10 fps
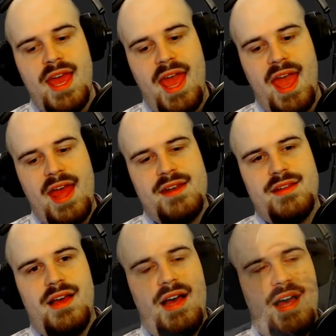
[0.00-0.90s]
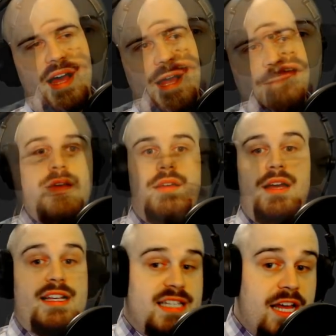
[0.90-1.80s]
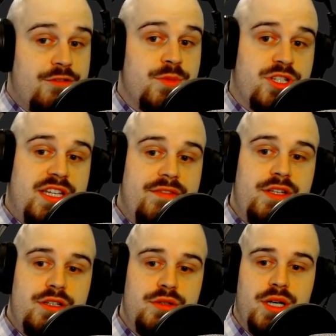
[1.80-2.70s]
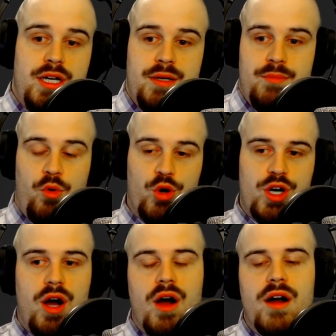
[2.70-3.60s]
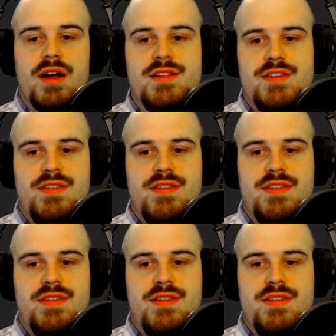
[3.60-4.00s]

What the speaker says: And aside from just giving you more cards,